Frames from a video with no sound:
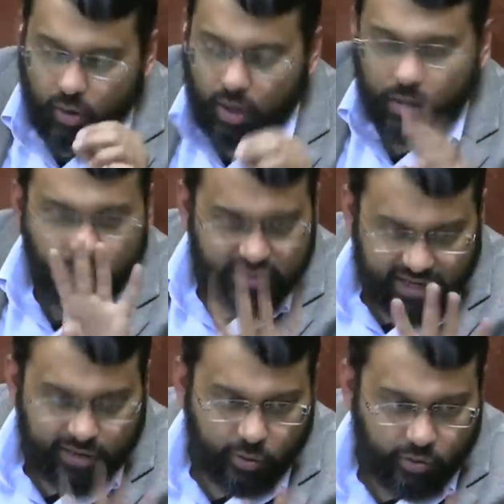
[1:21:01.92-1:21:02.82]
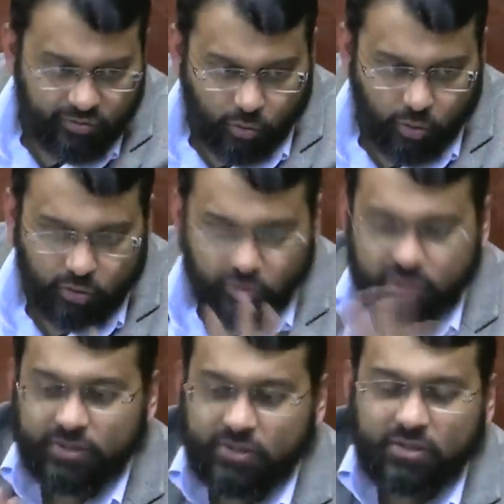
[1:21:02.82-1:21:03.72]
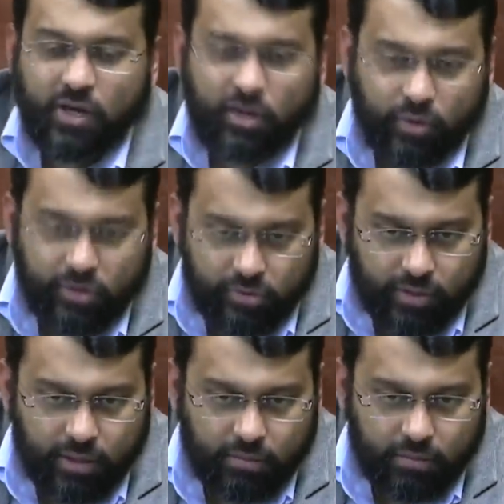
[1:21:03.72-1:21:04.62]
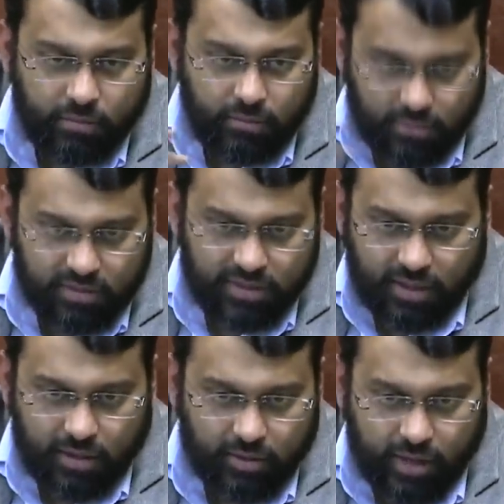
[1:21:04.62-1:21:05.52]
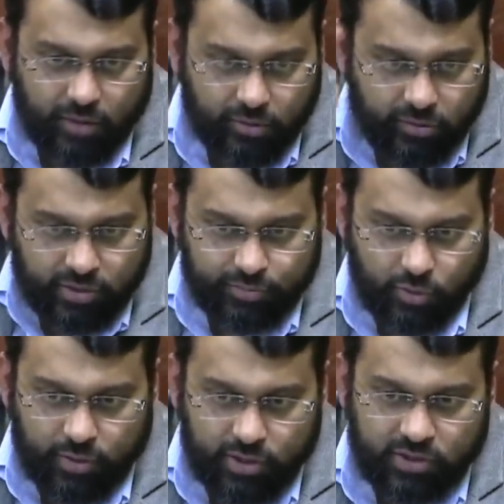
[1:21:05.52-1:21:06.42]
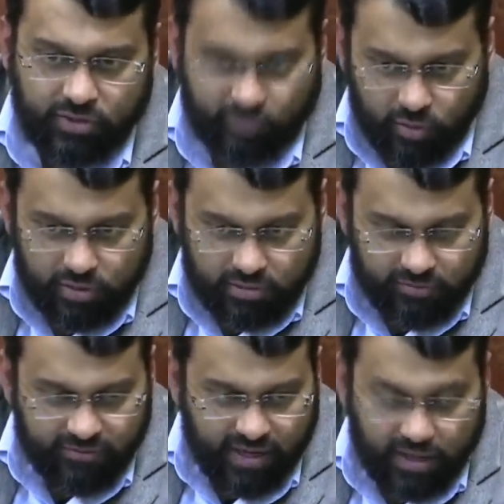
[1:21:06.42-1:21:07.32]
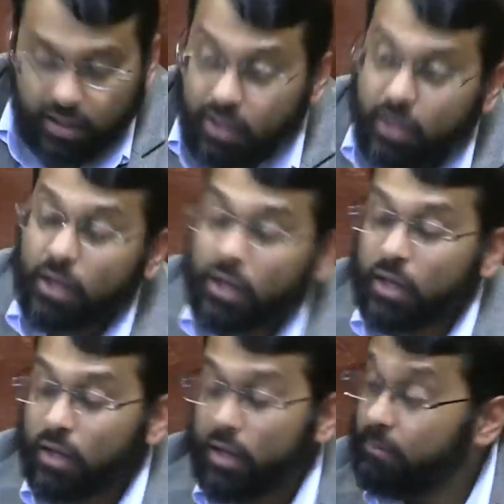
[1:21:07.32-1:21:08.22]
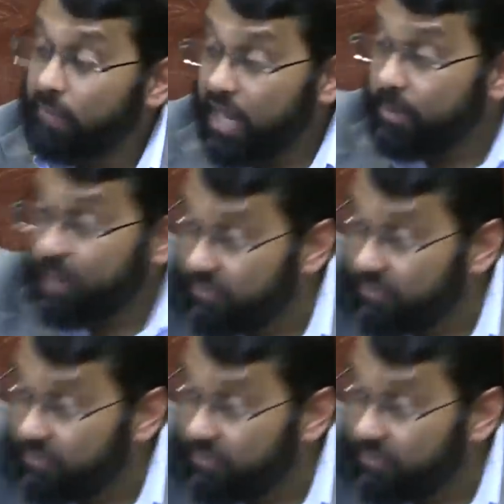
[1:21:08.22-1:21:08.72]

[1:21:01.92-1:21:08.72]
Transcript: Halloween is category four, Christmas is category three. Is that clear? Category three is pure religion, four is vague maybe in